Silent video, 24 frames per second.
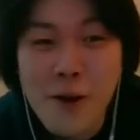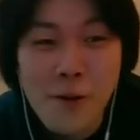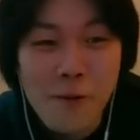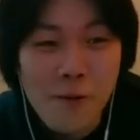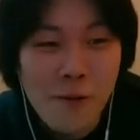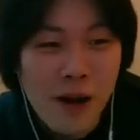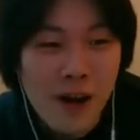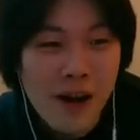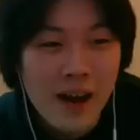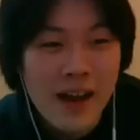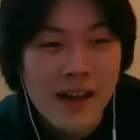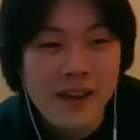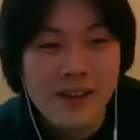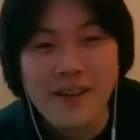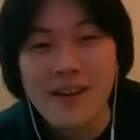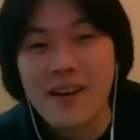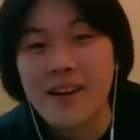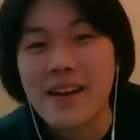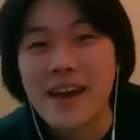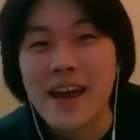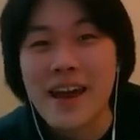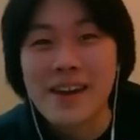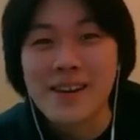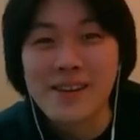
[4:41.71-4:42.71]
what? I
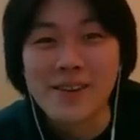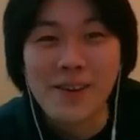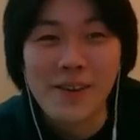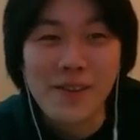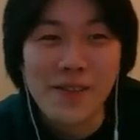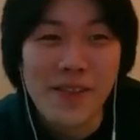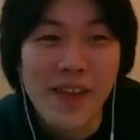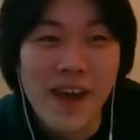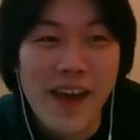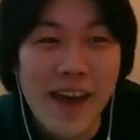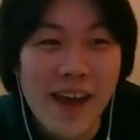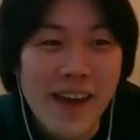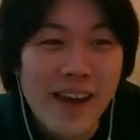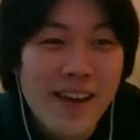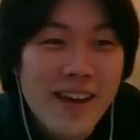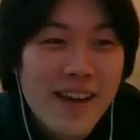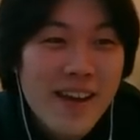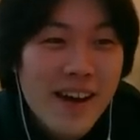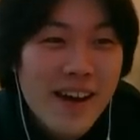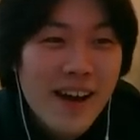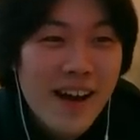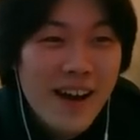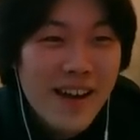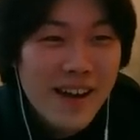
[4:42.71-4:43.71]
can't end on there.
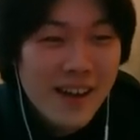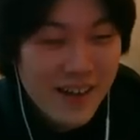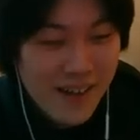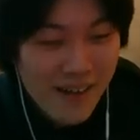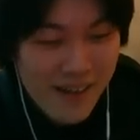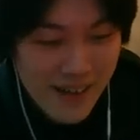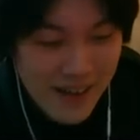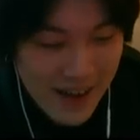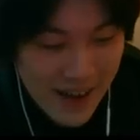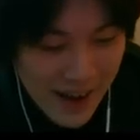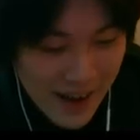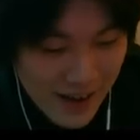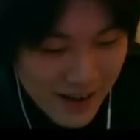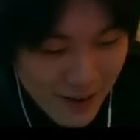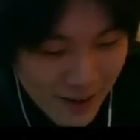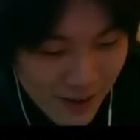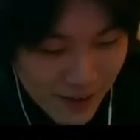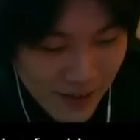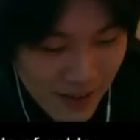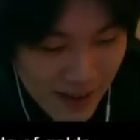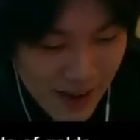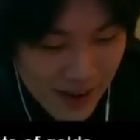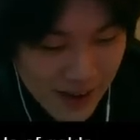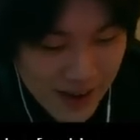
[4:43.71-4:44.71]
I can't end
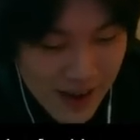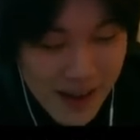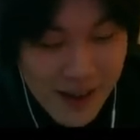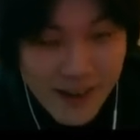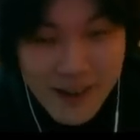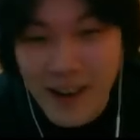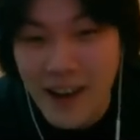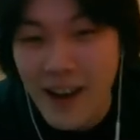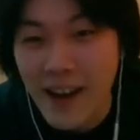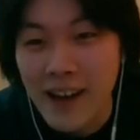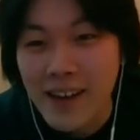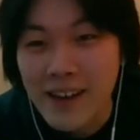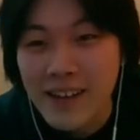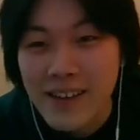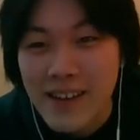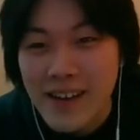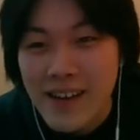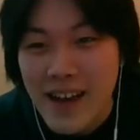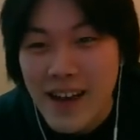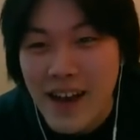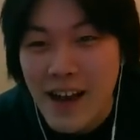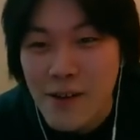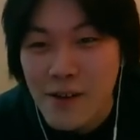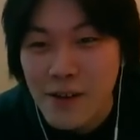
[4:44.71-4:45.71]
on that, can I?
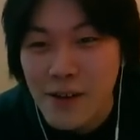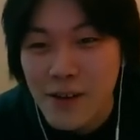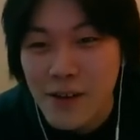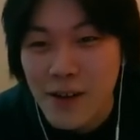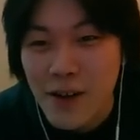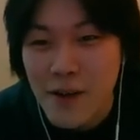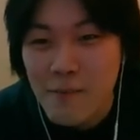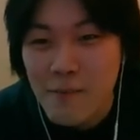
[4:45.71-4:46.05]
How can I